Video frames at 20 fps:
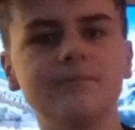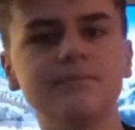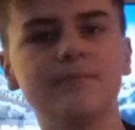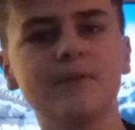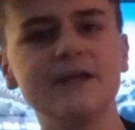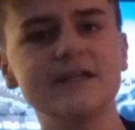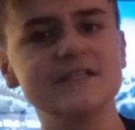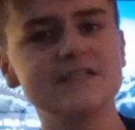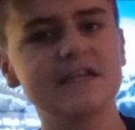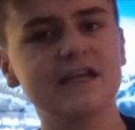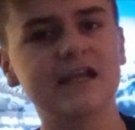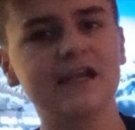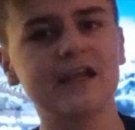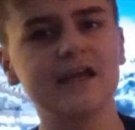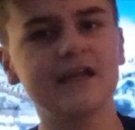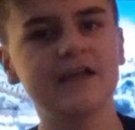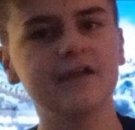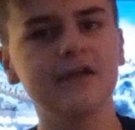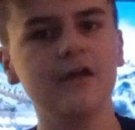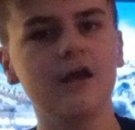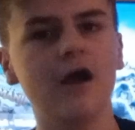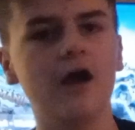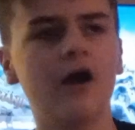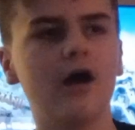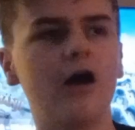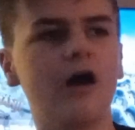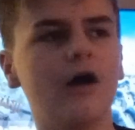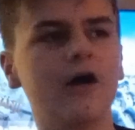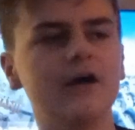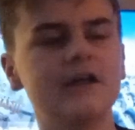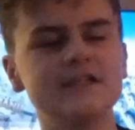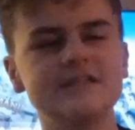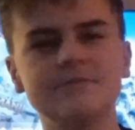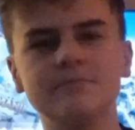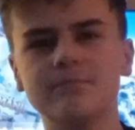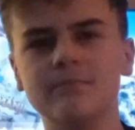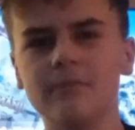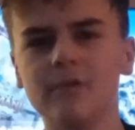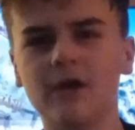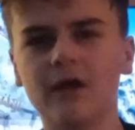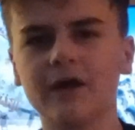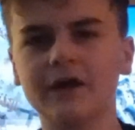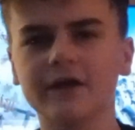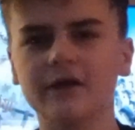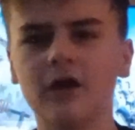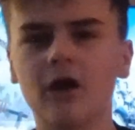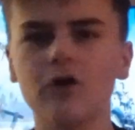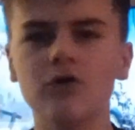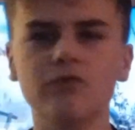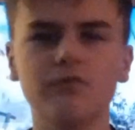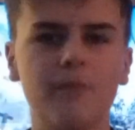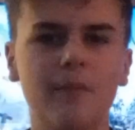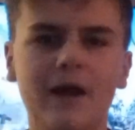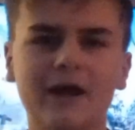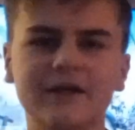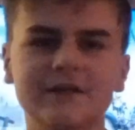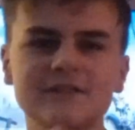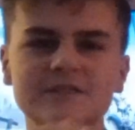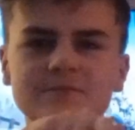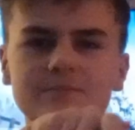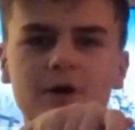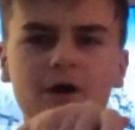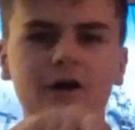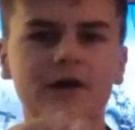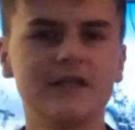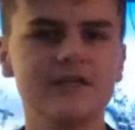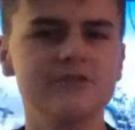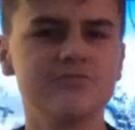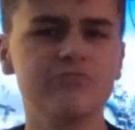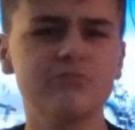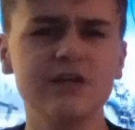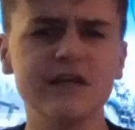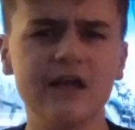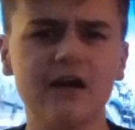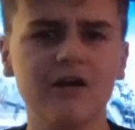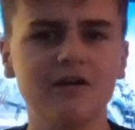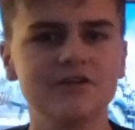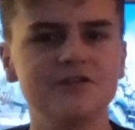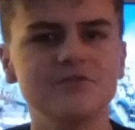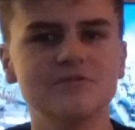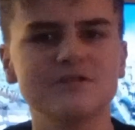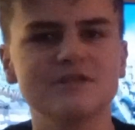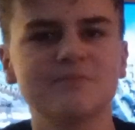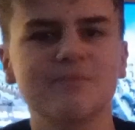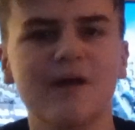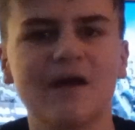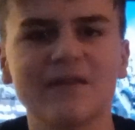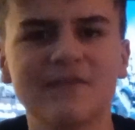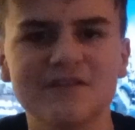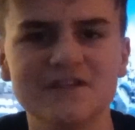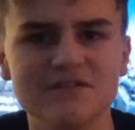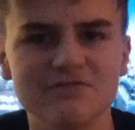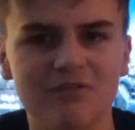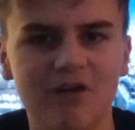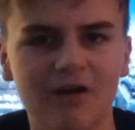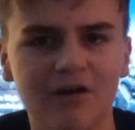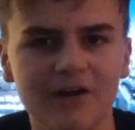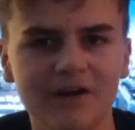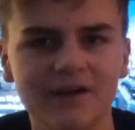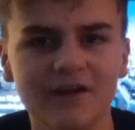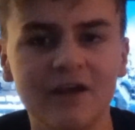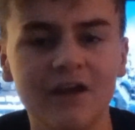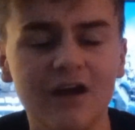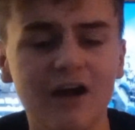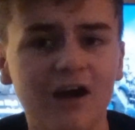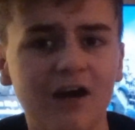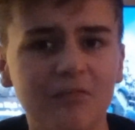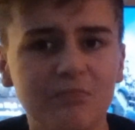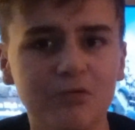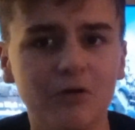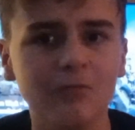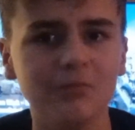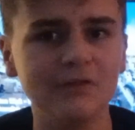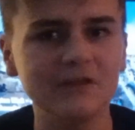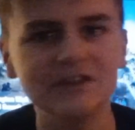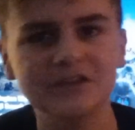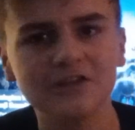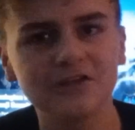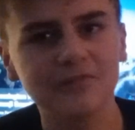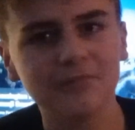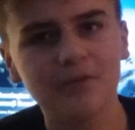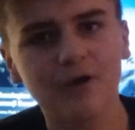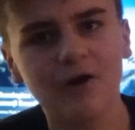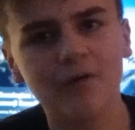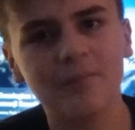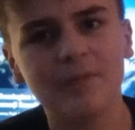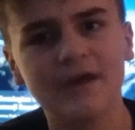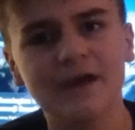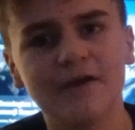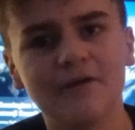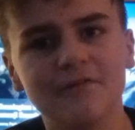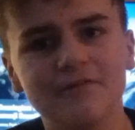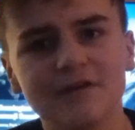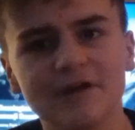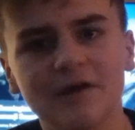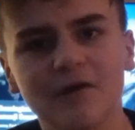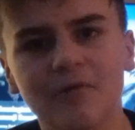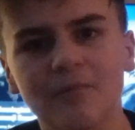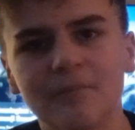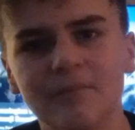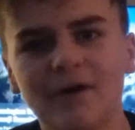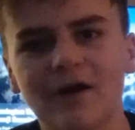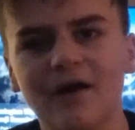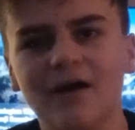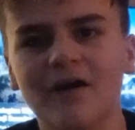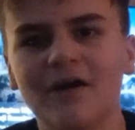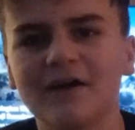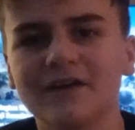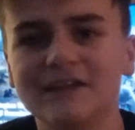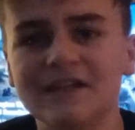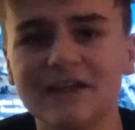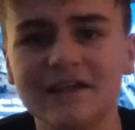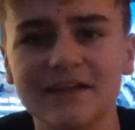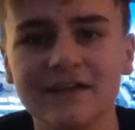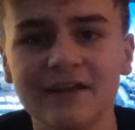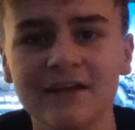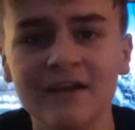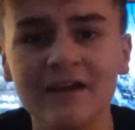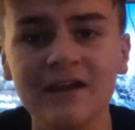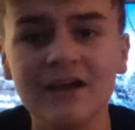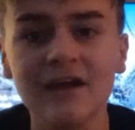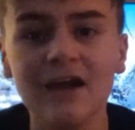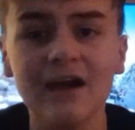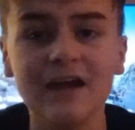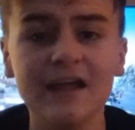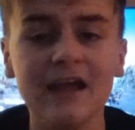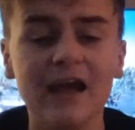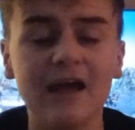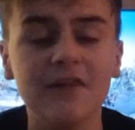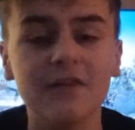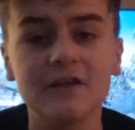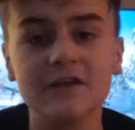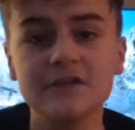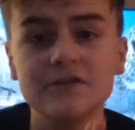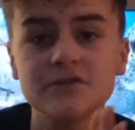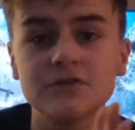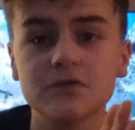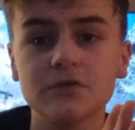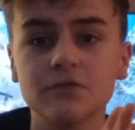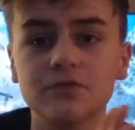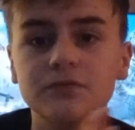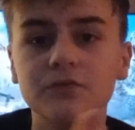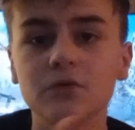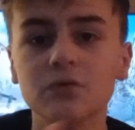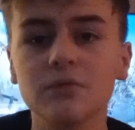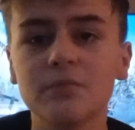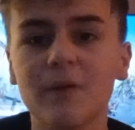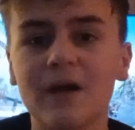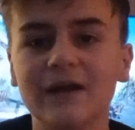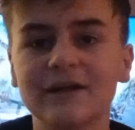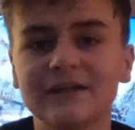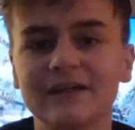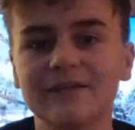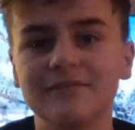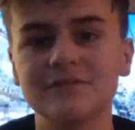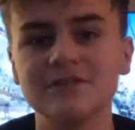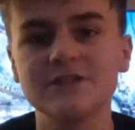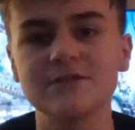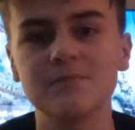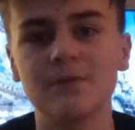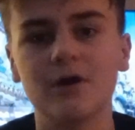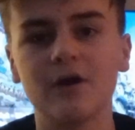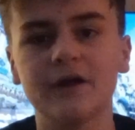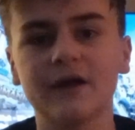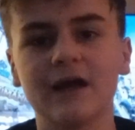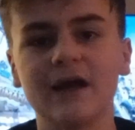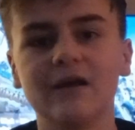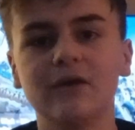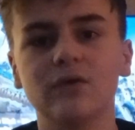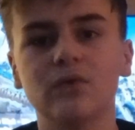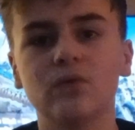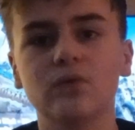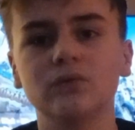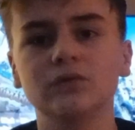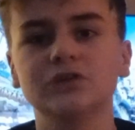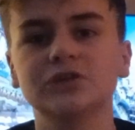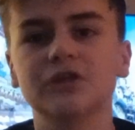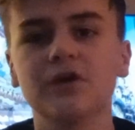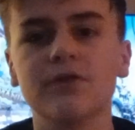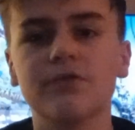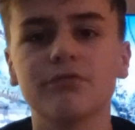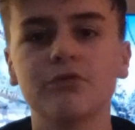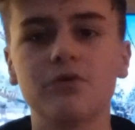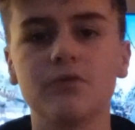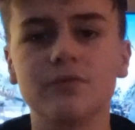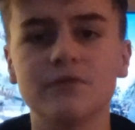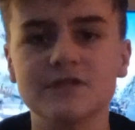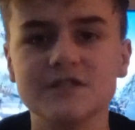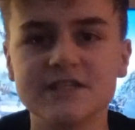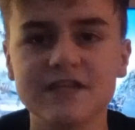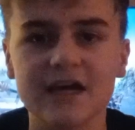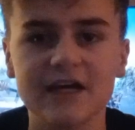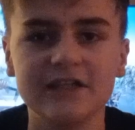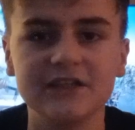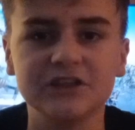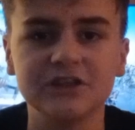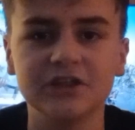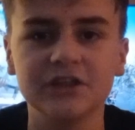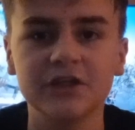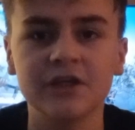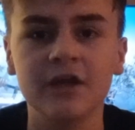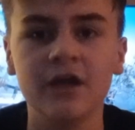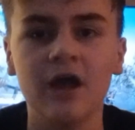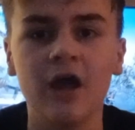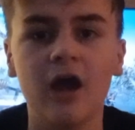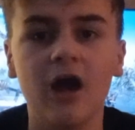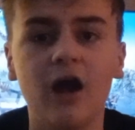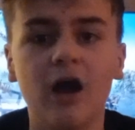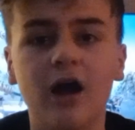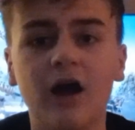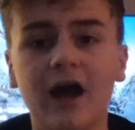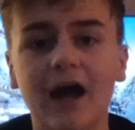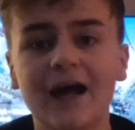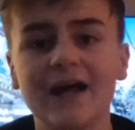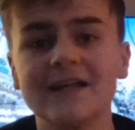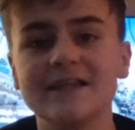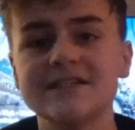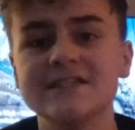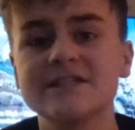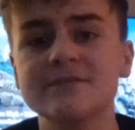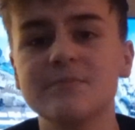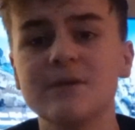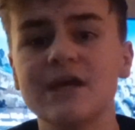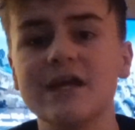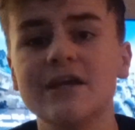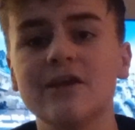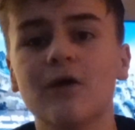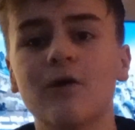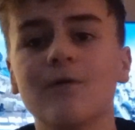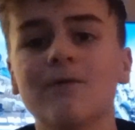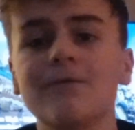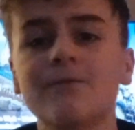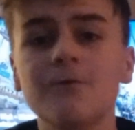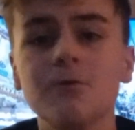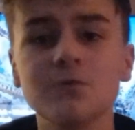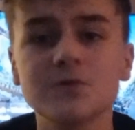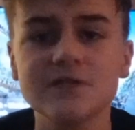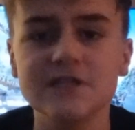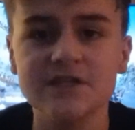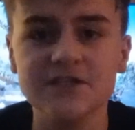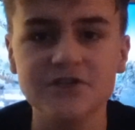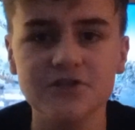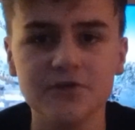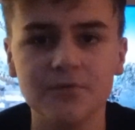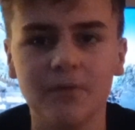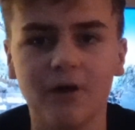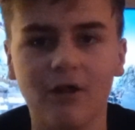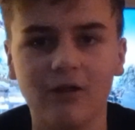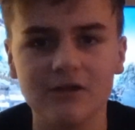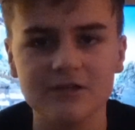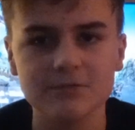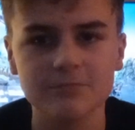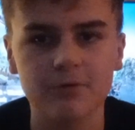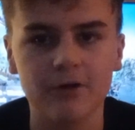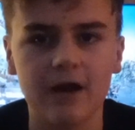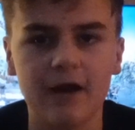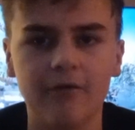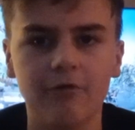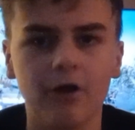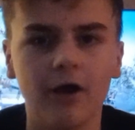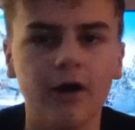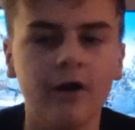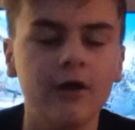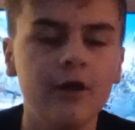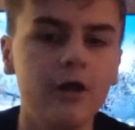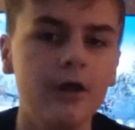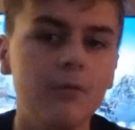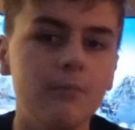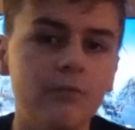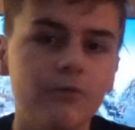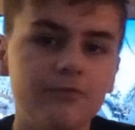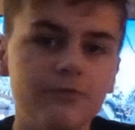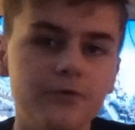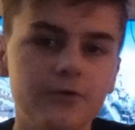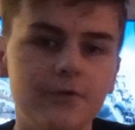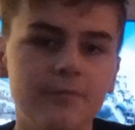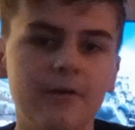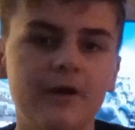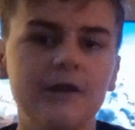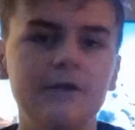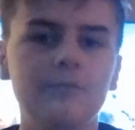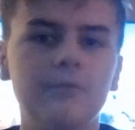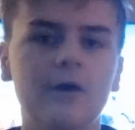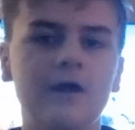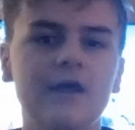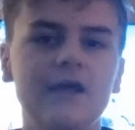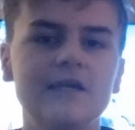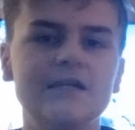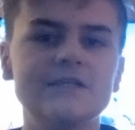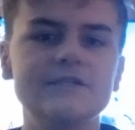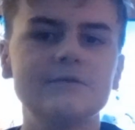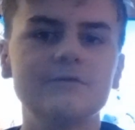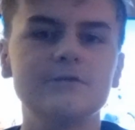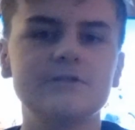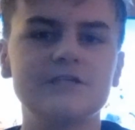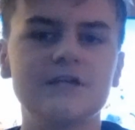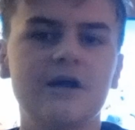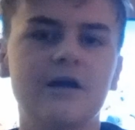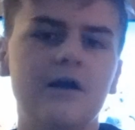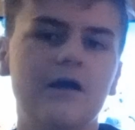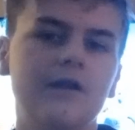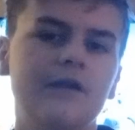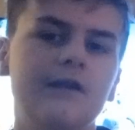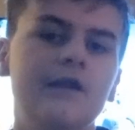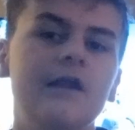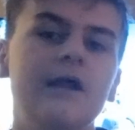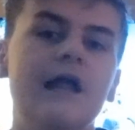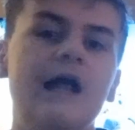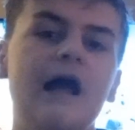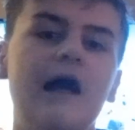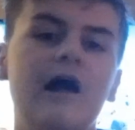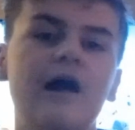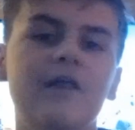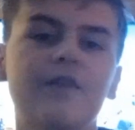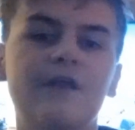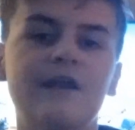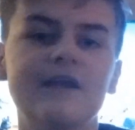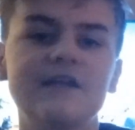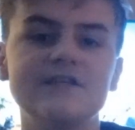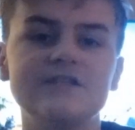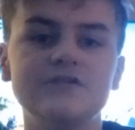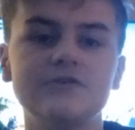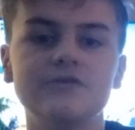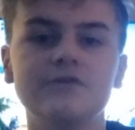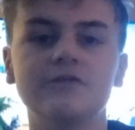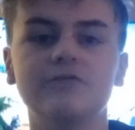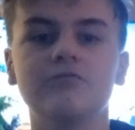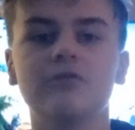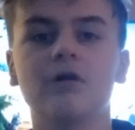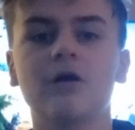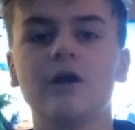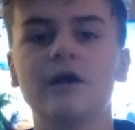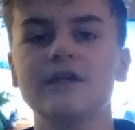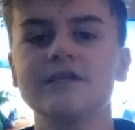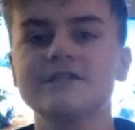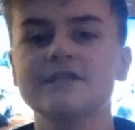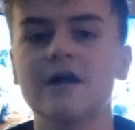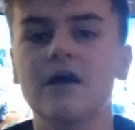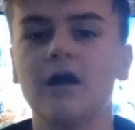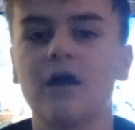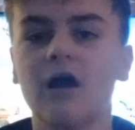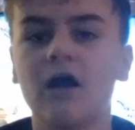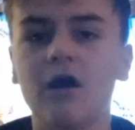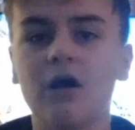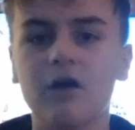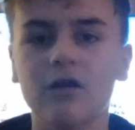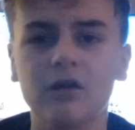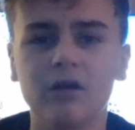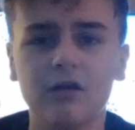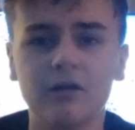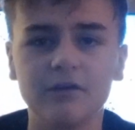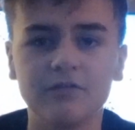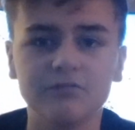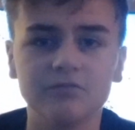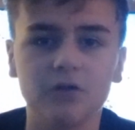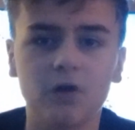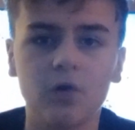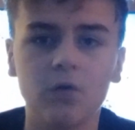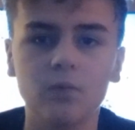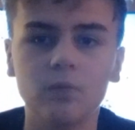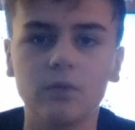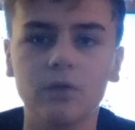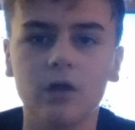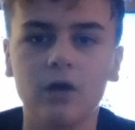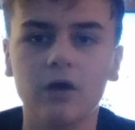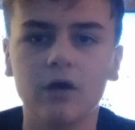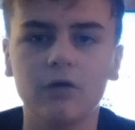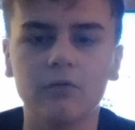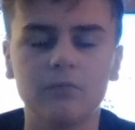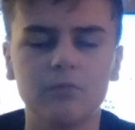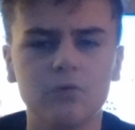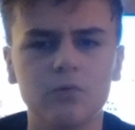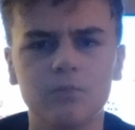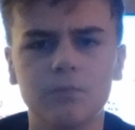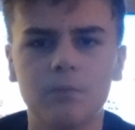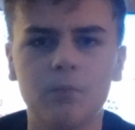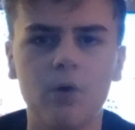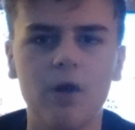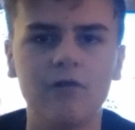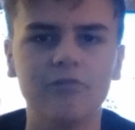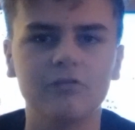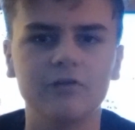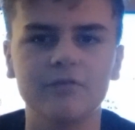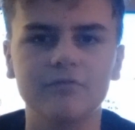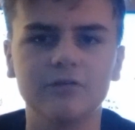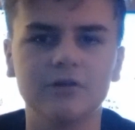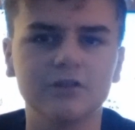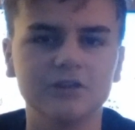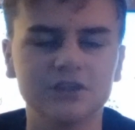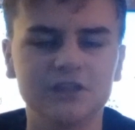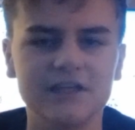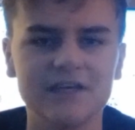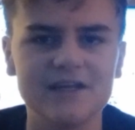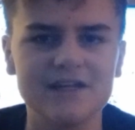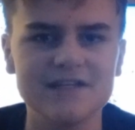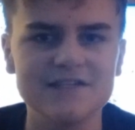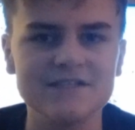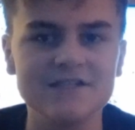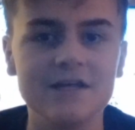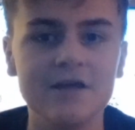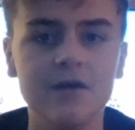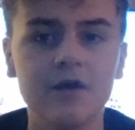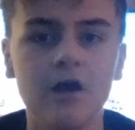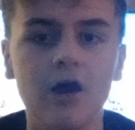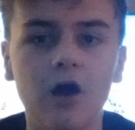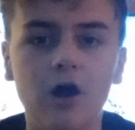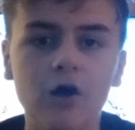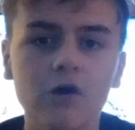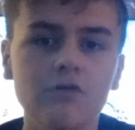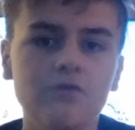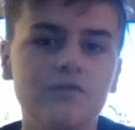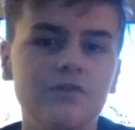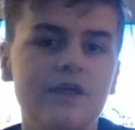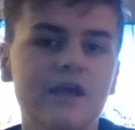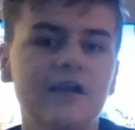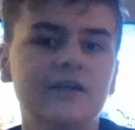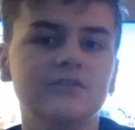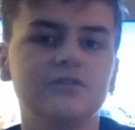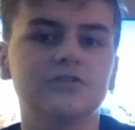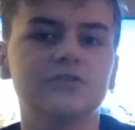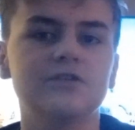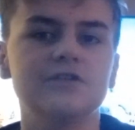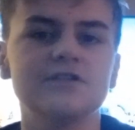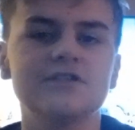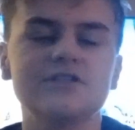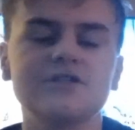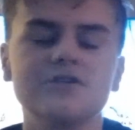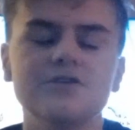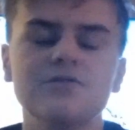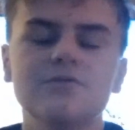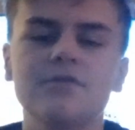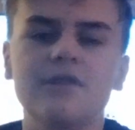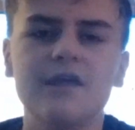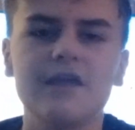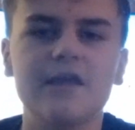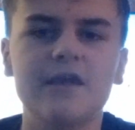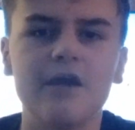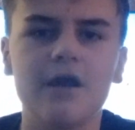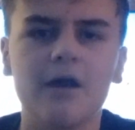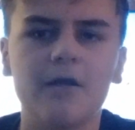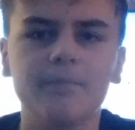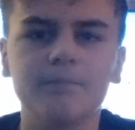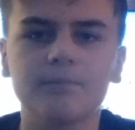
Basically, it's like an overbanked spike. It's really hard to explain this ride. I probably should have put a POV on, but I didn't. Yeah, then you sort of fall back down this spike and launch through the station at a speed of 42 miles per hour before you make your way into a turn, then into the ride's Heartline roll, or whatever inversion it is, over the entrance to the